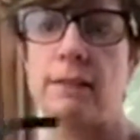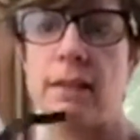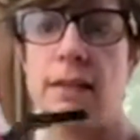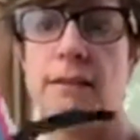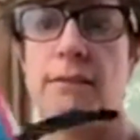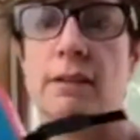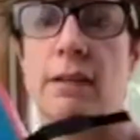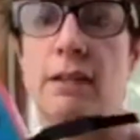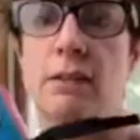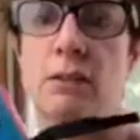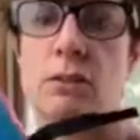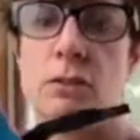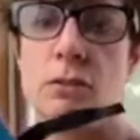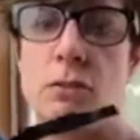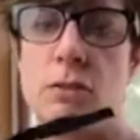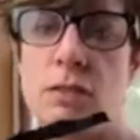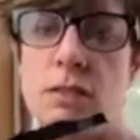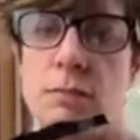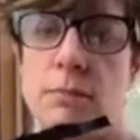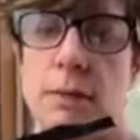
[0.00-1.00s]
I've had
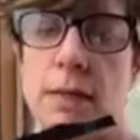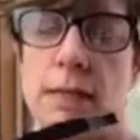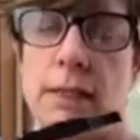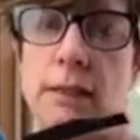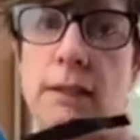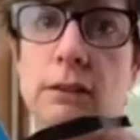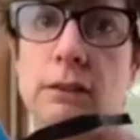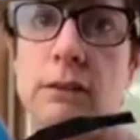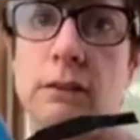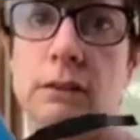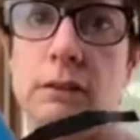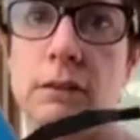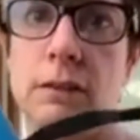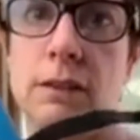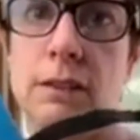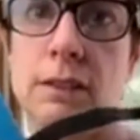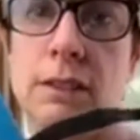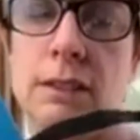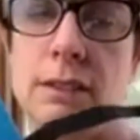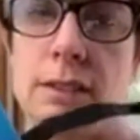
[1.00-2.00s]
students make little
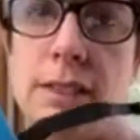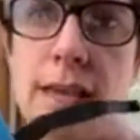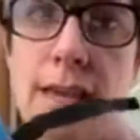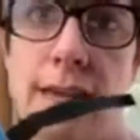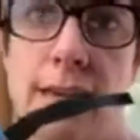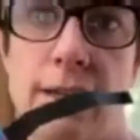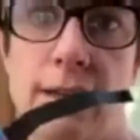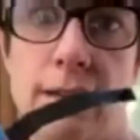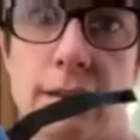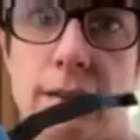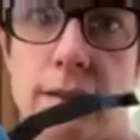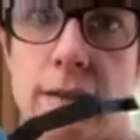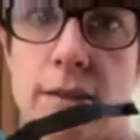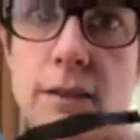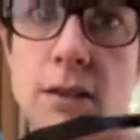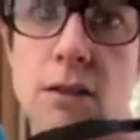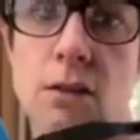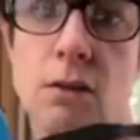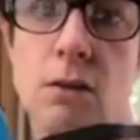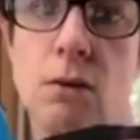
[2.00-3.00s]
tails
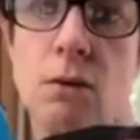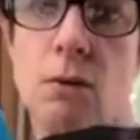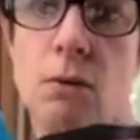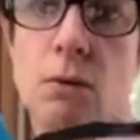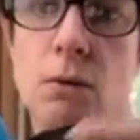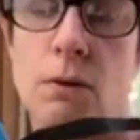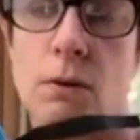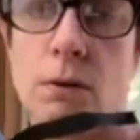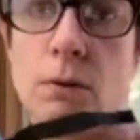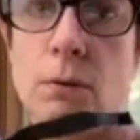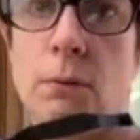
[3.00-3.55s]
or